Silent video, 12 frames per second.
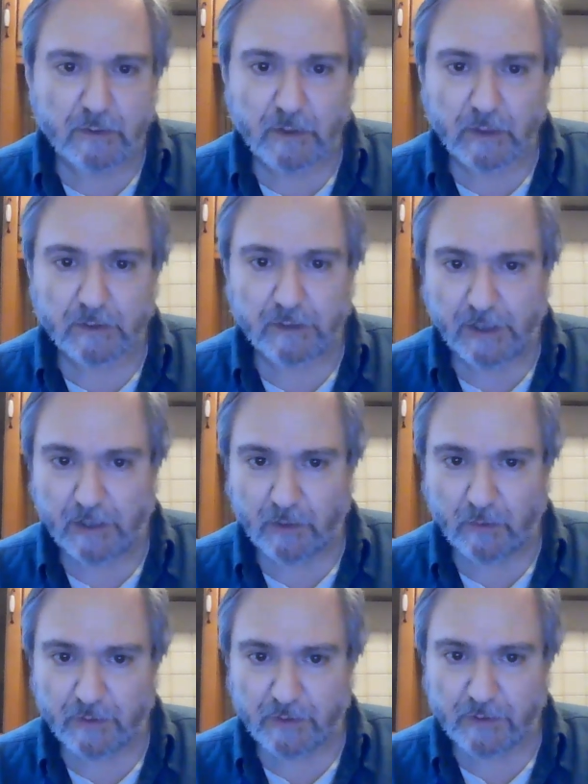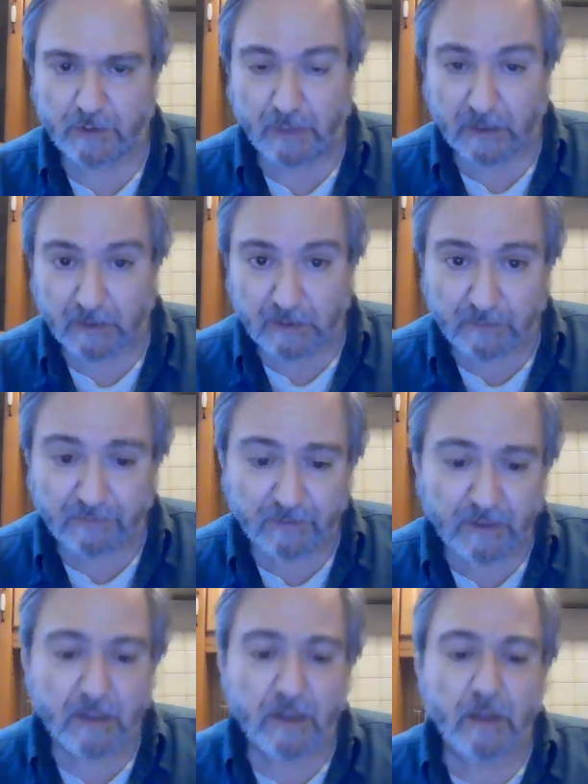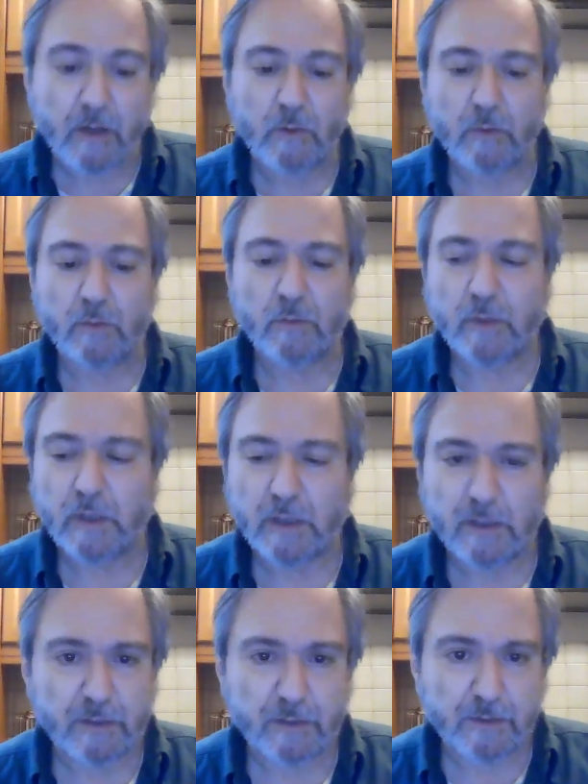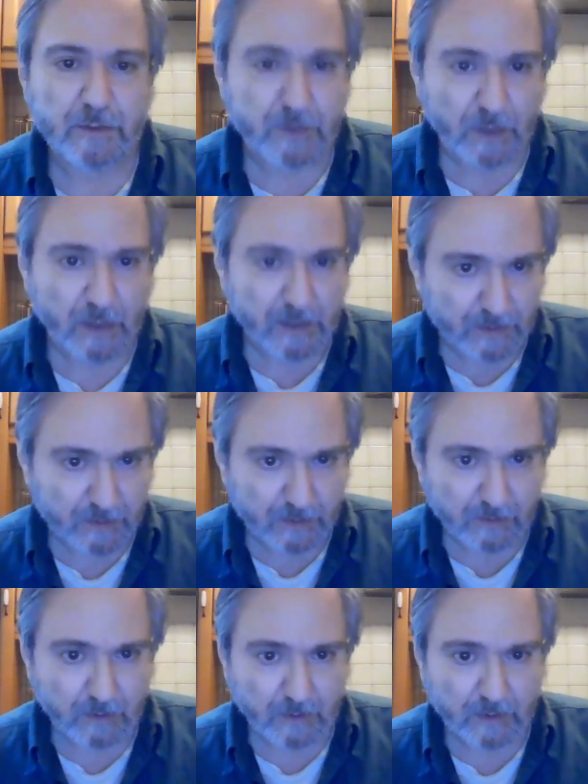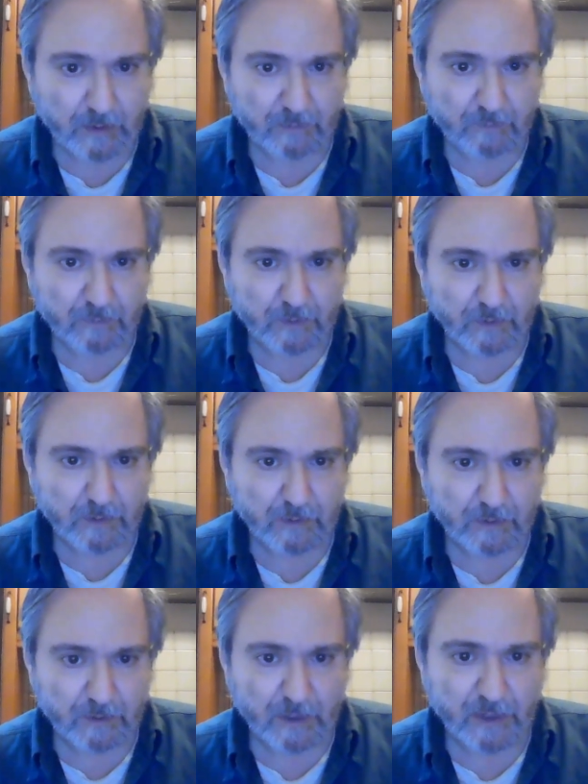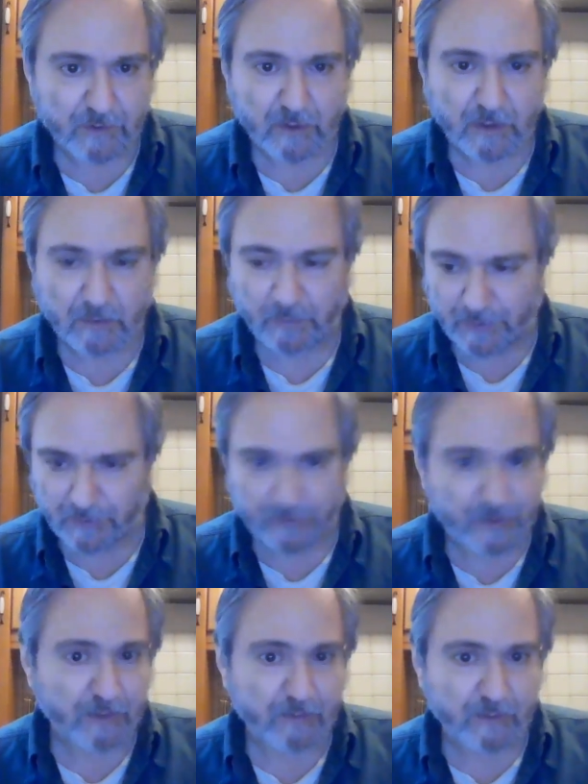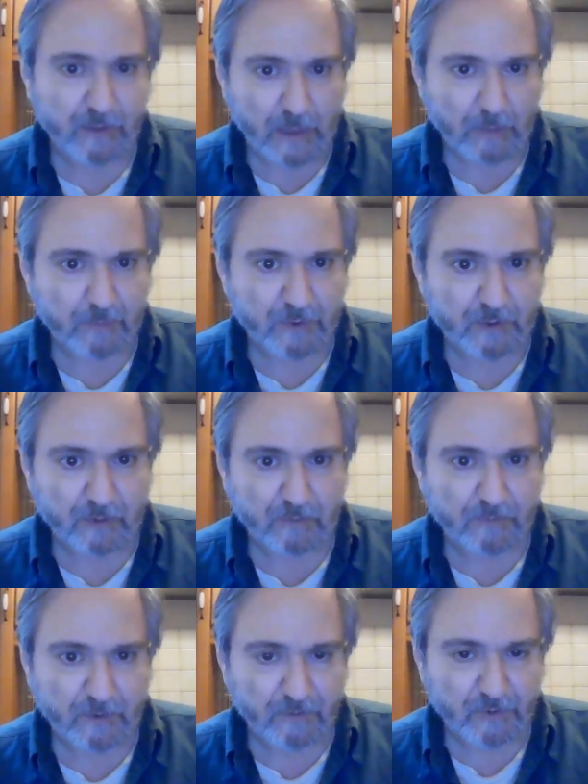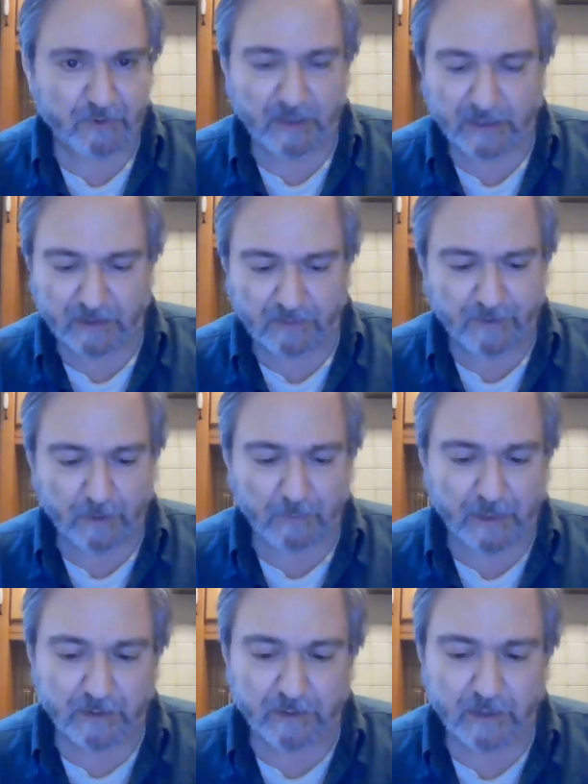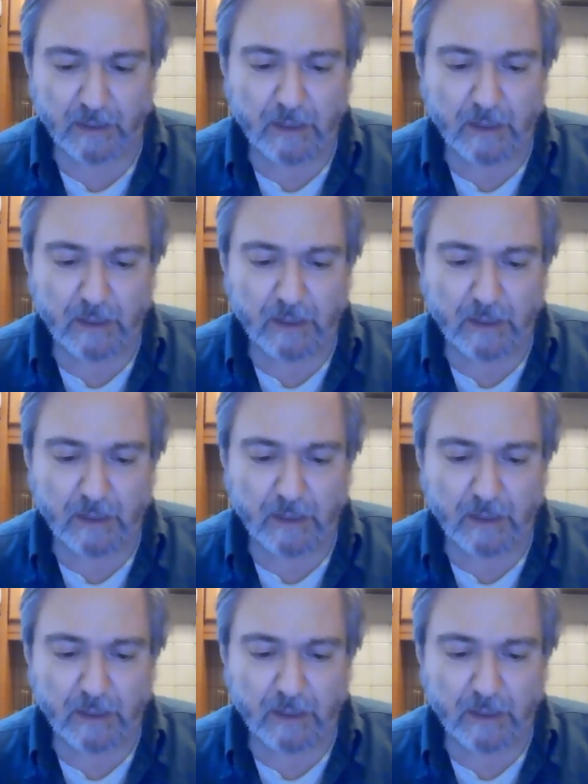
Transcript: Dr. Igor Semiletov, who uh, is a scientist uh, at the International Arctic Research Center on campus of University of Alaska Fairbanks.